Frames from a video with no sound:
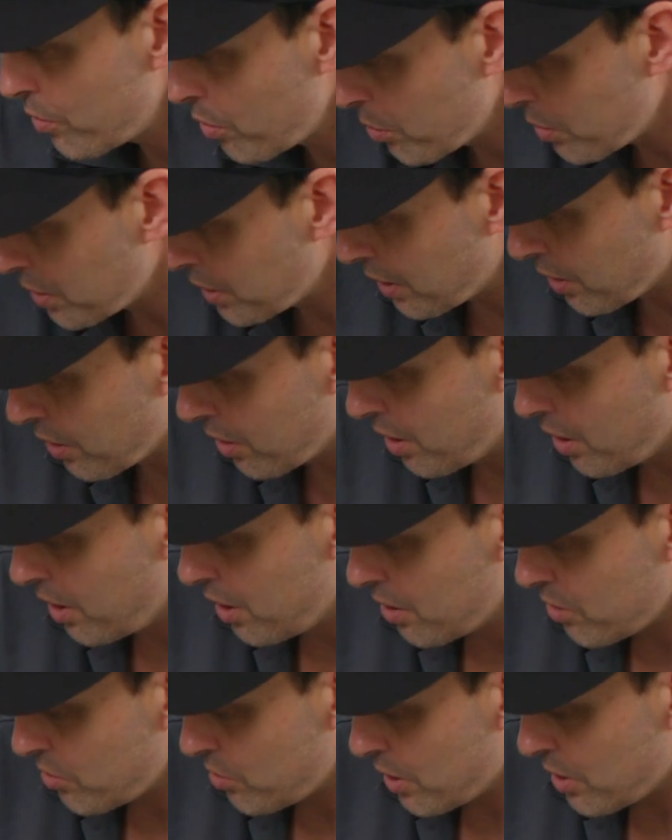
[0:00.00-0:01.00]
now
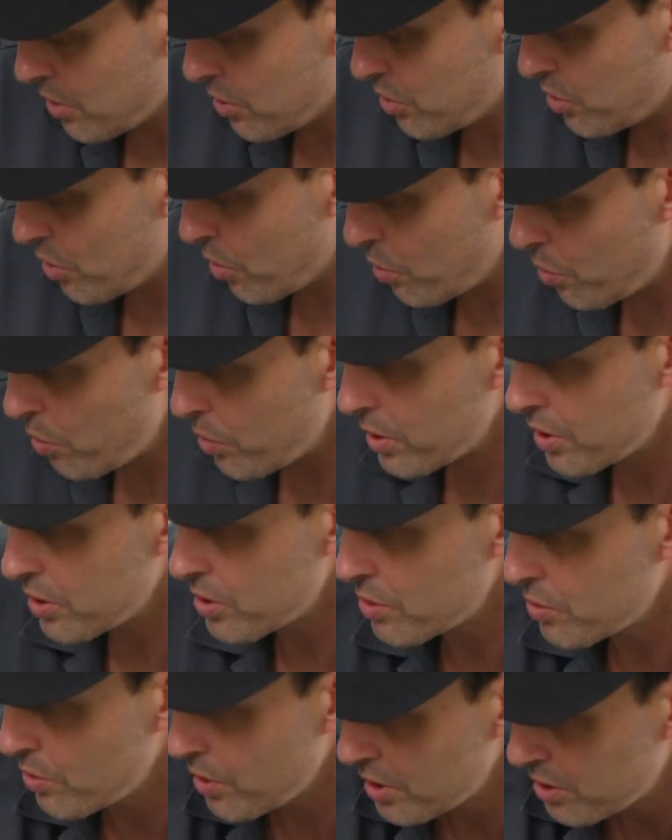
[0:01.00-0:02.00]
squeegee with firm
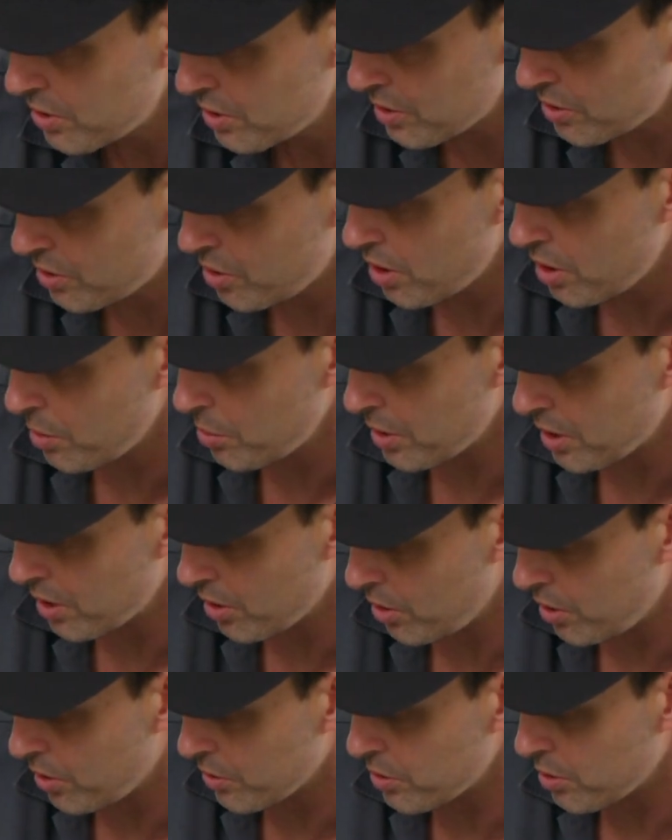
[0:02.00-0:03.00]
overlapping squeegee
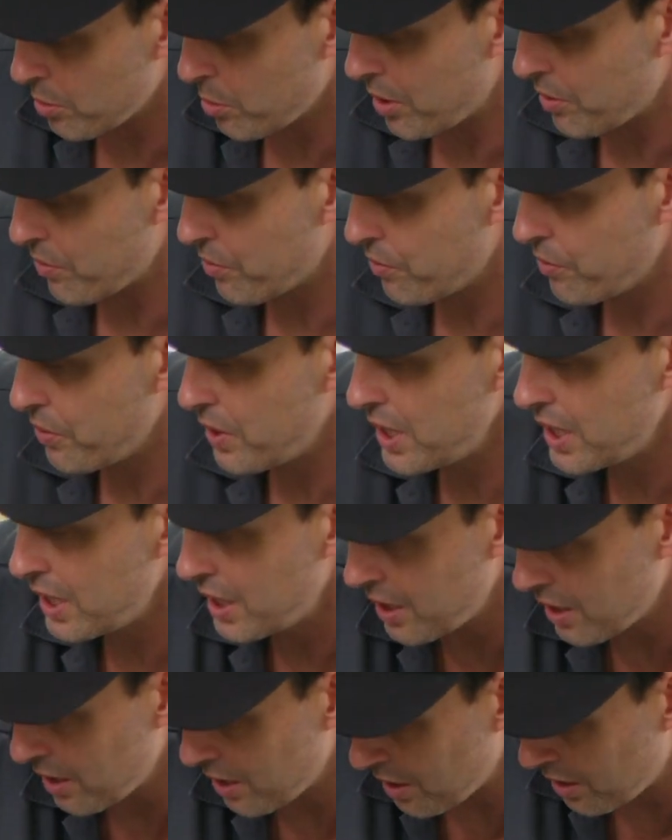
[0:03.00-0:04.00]
strokes, kind of do it
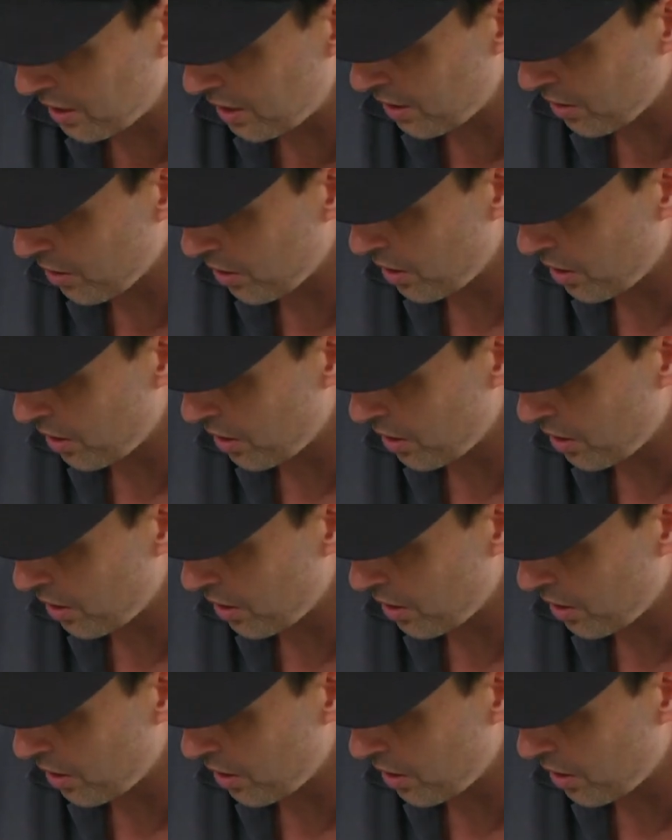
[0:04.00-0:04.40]
shorter to make sure